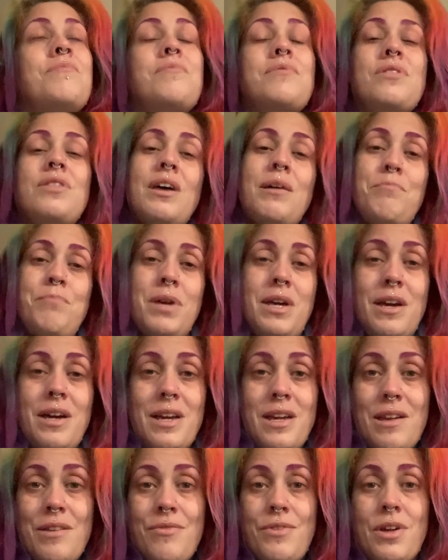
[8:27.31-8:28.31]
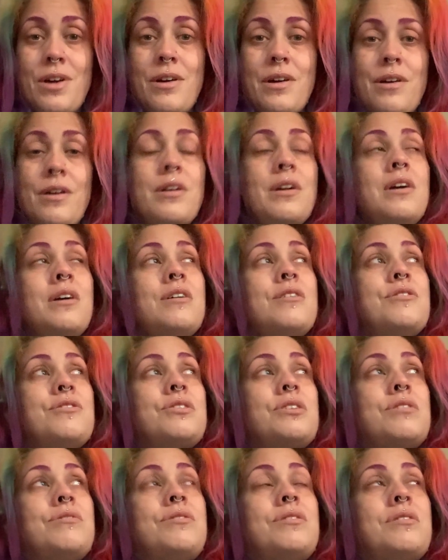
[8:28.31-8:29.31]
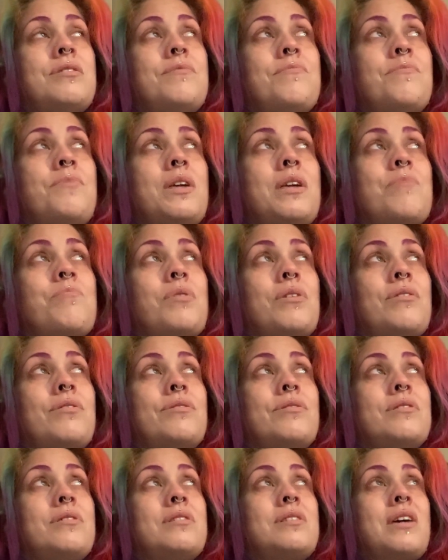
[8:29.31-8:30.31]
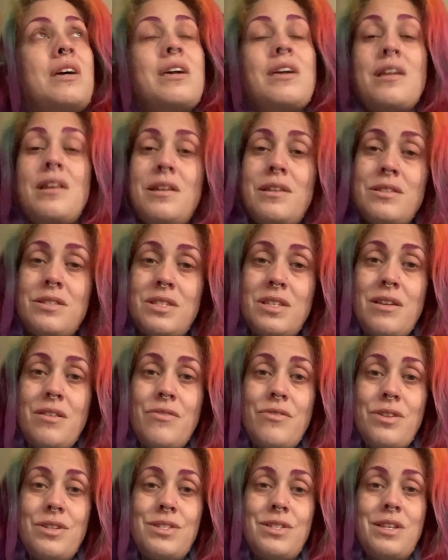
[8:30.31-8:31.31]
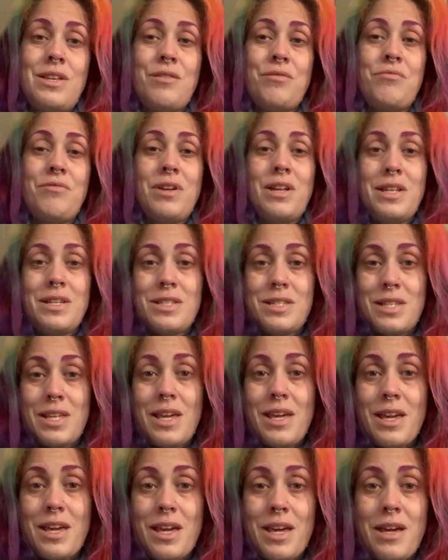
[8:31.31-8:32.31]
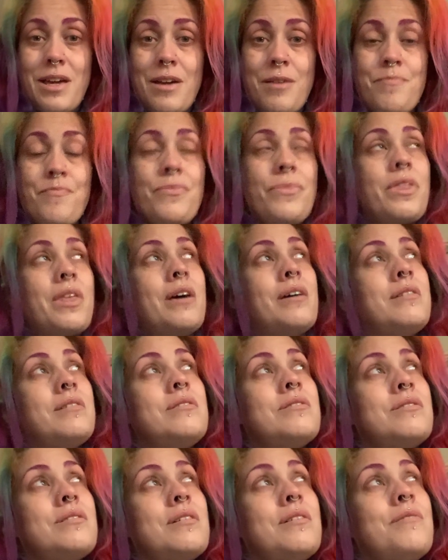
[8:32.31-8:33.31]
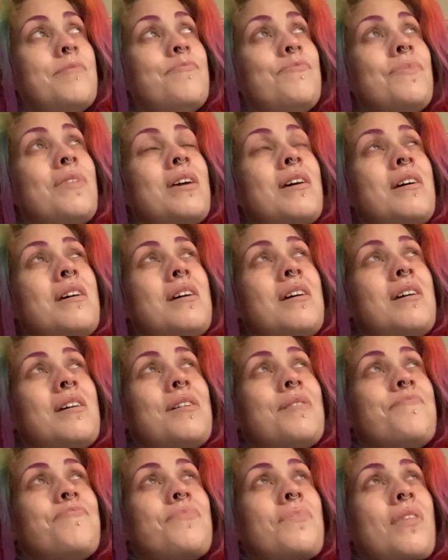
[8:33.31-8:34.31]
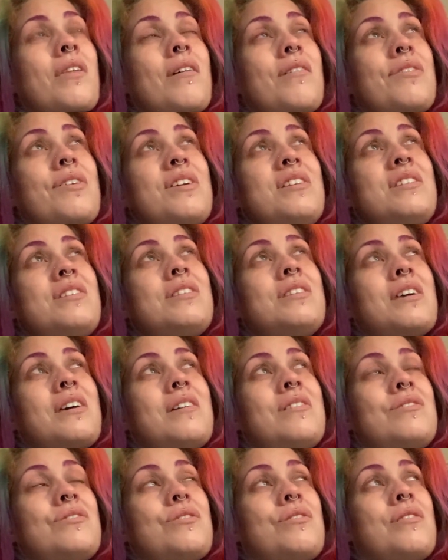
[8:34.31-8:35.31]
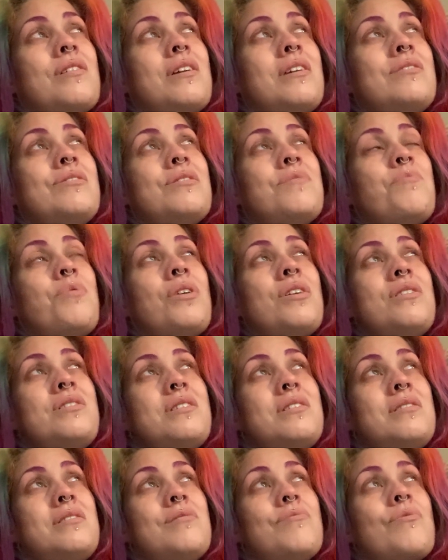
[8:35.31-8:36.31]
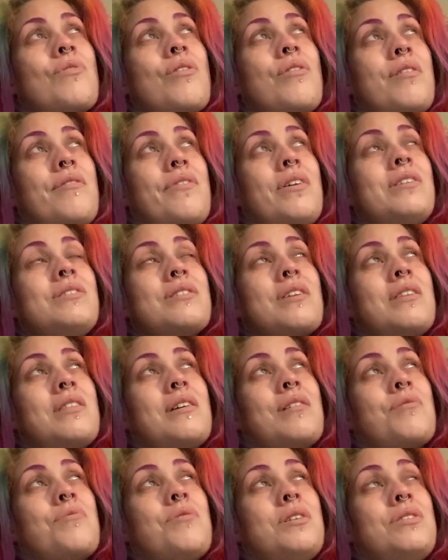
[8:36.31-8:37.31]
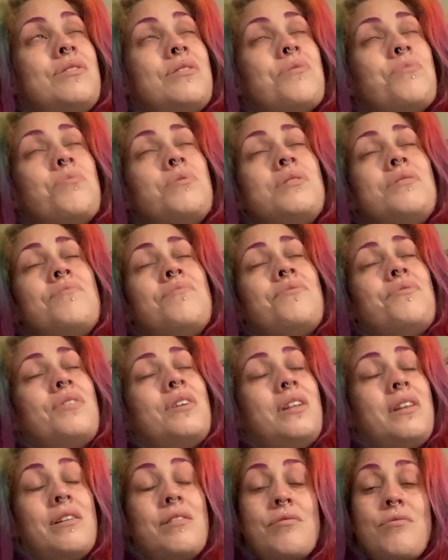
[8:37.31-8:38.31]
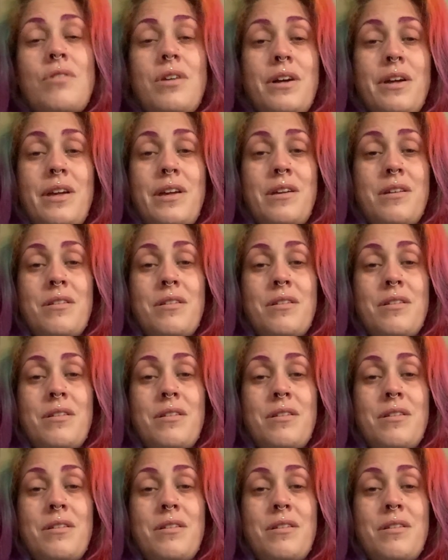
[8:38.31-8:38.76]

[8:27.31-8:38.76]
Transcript: that behaviour shows that people aren't taking it seriously or really seeing it. And I think today it's the process of kind of asking that question. I wasn't feeling great